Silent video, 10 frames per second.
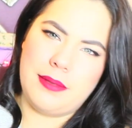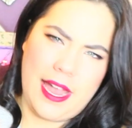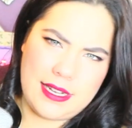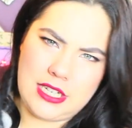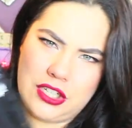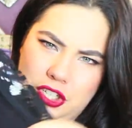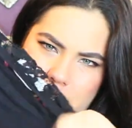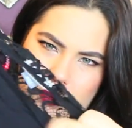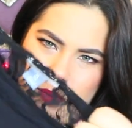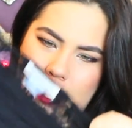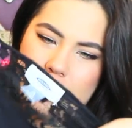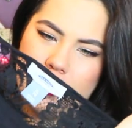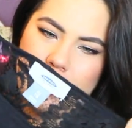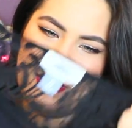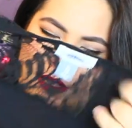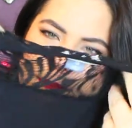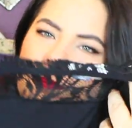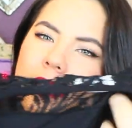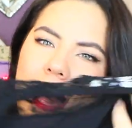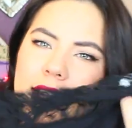black t-shirt with this
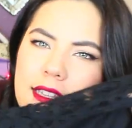black